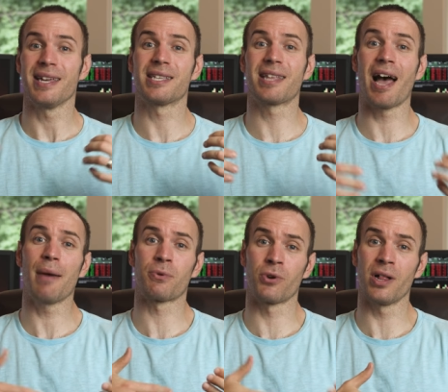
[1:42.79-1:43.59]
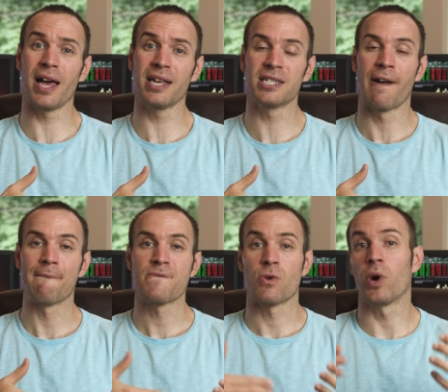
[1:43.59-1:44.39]
It's time to realize
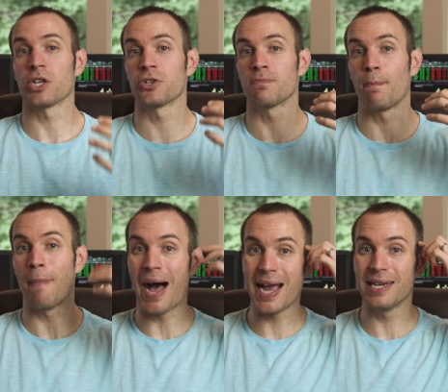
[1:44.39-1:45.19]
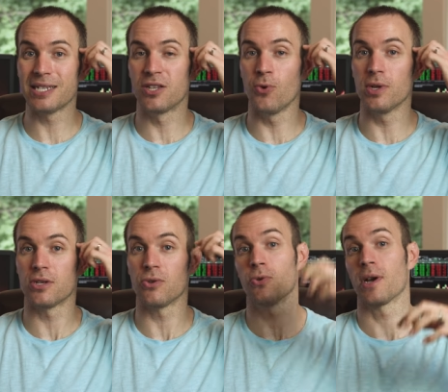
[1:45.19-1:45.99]
what your mind is doing to you.